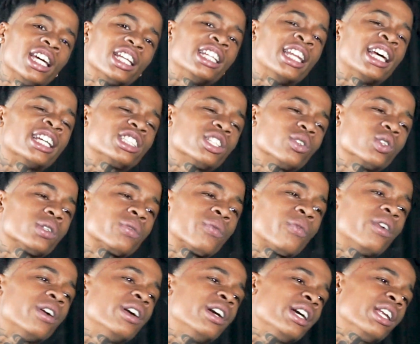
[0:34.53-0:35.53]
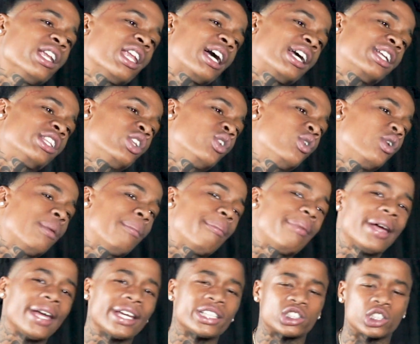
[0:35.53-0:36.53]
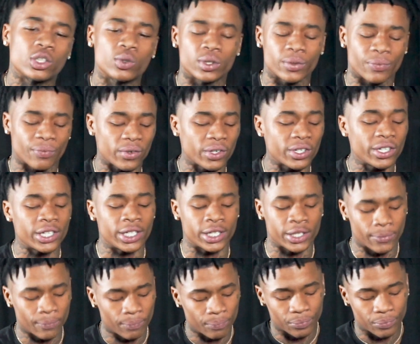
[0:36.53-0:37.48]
That shit was fun, like doing bad shit was fun.